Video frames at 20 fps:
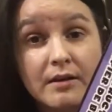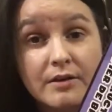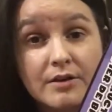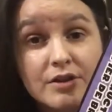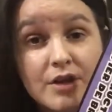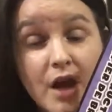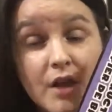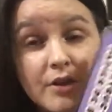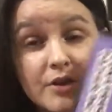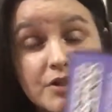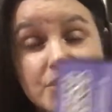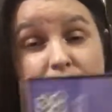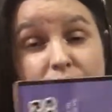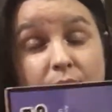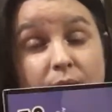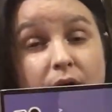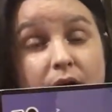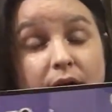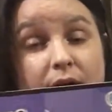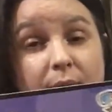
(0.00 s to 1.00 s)
dollar
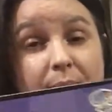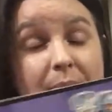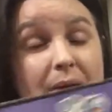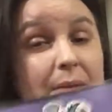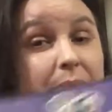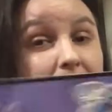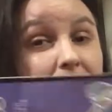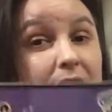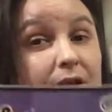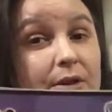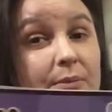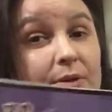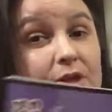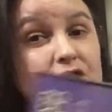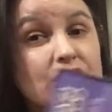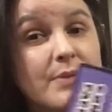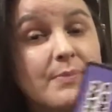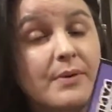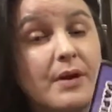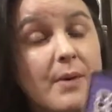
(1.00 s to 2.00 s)
store, maybe a little bit
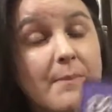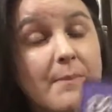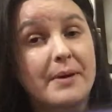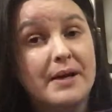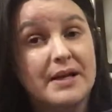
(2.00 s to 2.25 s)
cheaper,